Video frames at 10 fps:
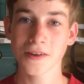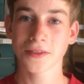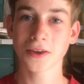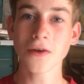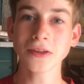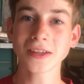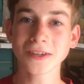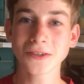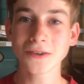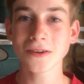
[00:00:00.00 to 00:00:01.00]
The only things
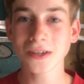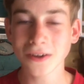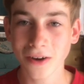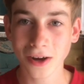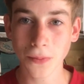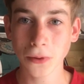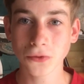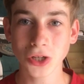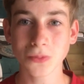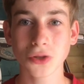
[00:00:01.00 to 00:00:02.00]
you do need are a couple of
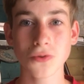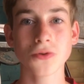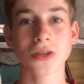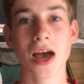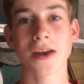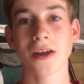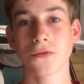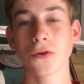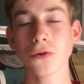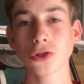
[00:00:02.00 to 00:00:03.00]
cheap tools, and if
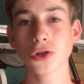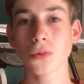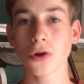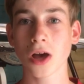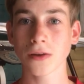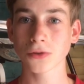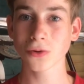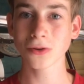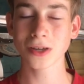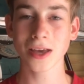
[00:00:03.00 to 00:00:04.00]
you're not sure what kind of
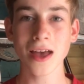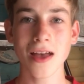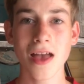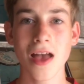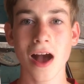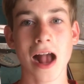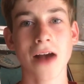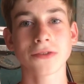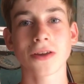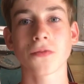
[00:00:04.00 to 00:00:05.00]
tools to get, I have
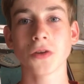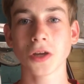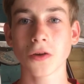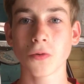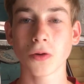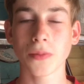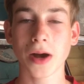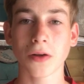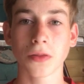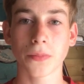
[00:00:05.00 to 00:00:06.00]
done a video all
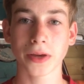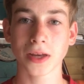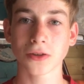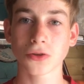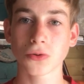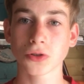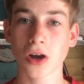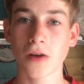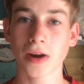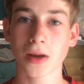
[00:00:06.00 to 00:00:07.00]
about the beginner tools
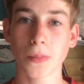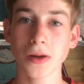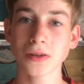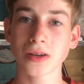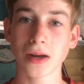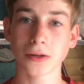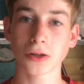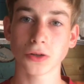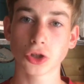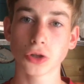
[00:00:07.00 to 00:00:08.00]
I recommend and
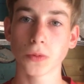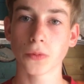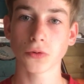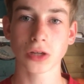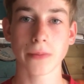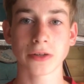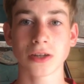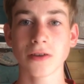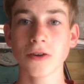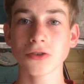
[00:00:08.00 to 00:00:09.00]
consumables and
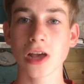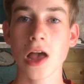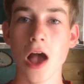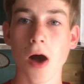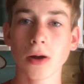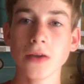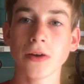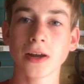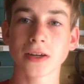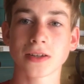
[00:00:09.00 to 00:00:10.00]
materials. I'll leave a
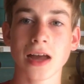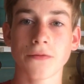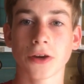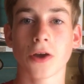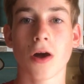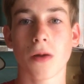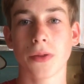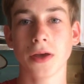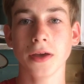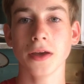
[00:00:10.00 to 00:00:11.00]
link to that video up
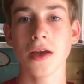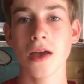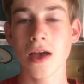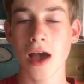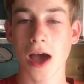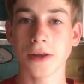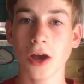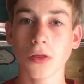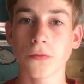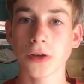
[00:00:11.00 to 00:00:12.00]
here, and the
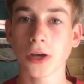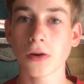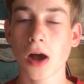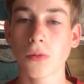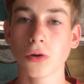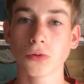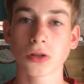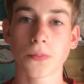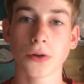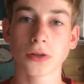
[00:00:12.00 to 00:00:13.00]
other video I will also
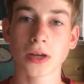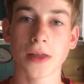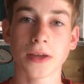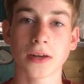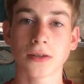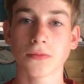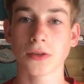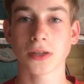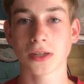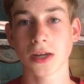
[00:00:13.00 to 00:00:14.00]
put at the end of
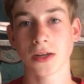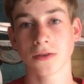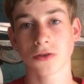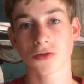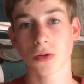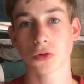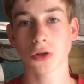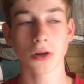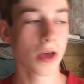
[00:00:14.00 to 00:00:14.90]
this in the description.